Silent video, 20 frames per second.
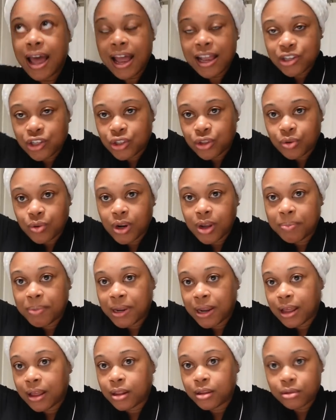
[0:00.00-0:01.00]
I just threw it up
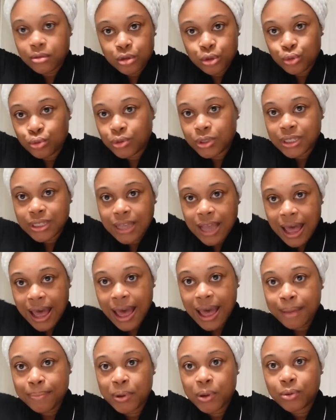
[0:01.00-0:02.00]
in a loose
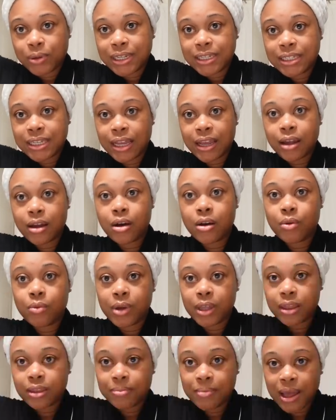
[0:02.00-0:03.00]
high ponytail
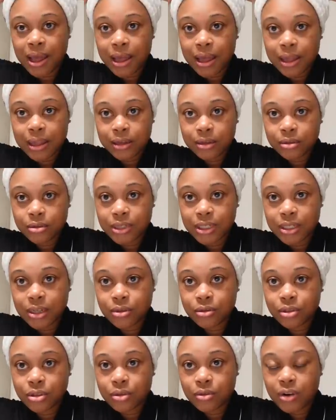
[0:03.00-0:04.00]
with my little
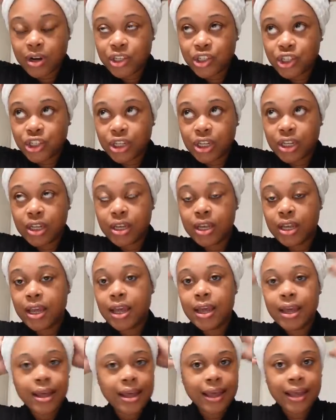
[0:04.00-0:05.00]
silk scrunchie
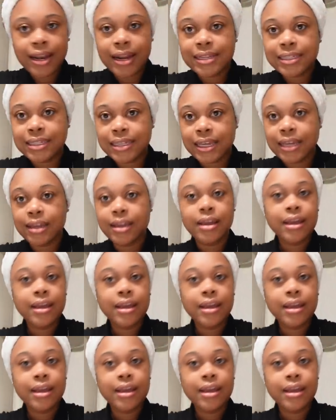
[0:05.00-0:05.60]
and that's it.